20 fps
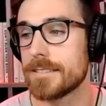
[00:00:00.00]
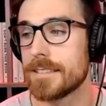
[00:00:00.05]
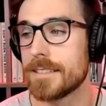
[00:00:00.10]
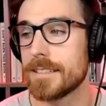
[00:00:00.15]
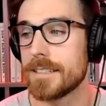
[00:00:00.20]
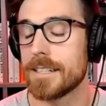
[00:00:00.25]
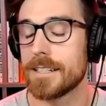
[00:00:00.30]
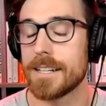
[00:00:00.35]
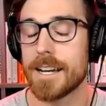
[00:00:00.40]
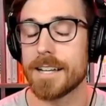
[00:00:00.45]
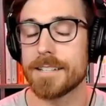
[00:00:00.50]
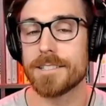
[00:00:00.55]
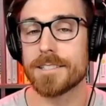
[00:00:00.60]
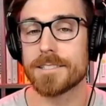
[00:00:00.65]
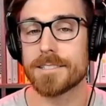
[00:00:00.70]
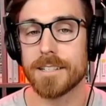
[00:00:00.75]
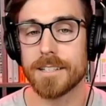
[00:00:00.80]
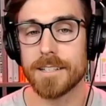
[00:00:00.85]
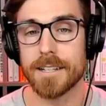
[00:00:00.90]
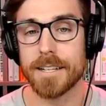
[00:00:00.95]
Uh, I
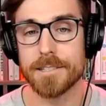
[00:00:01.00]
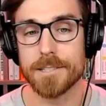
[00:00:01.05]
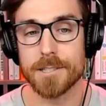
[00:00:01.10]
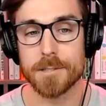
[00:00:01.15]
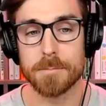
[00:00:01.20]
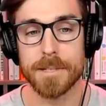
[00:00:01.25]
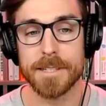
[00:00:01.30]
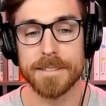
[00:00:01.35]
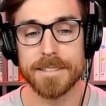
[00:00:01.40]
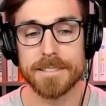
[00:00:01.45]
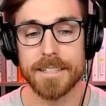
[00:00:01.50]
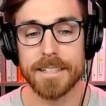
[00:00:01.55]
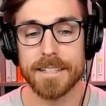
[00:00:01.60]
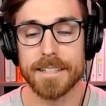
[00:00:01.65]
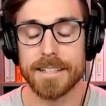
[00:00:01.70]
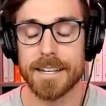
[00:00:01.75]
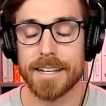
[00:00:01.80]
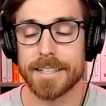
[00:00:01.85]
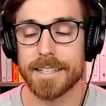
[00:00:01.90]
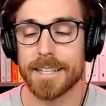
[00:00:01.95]
just uh, I just played this
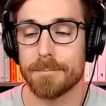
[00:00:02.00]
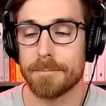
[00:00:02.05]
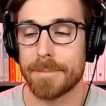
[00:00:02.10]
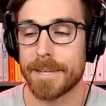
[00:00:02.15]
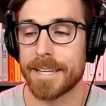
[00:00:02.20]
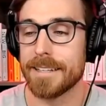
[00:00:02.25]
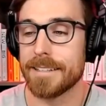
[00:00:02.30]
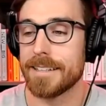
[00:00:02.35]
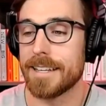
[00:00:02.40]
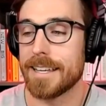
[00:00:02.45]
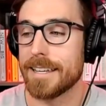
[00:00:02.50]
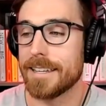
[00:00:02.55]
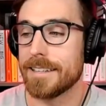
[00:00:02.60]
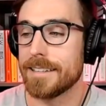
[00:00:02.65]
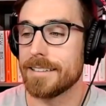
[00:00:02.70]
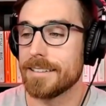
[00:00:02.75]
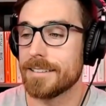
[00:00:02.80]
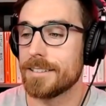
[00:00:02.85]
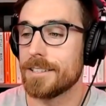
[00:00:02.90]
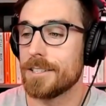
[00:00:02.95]
gig. I got paid
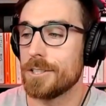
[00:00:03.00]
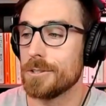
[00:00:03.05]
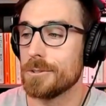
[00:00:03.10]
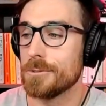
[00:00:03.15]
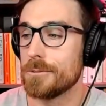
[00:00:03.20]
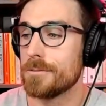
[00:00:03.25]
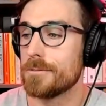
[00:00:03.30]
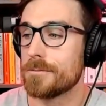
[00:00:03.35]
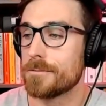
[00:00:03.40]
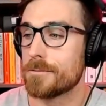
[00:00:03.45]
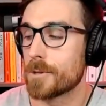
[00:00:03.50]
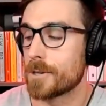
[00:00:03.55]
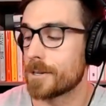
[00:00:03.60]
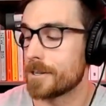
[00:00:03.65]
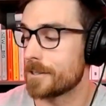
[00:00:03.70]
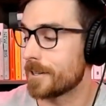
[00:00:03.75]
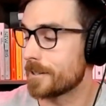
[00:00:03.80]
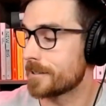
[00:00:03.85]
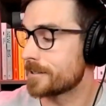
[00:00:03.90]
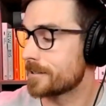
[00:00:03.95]
a cute four
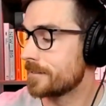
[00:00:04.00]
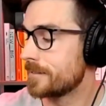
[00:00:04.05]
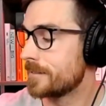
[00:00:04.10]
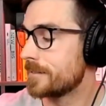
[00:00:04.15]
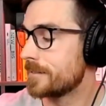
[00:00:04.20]
hundred dollars.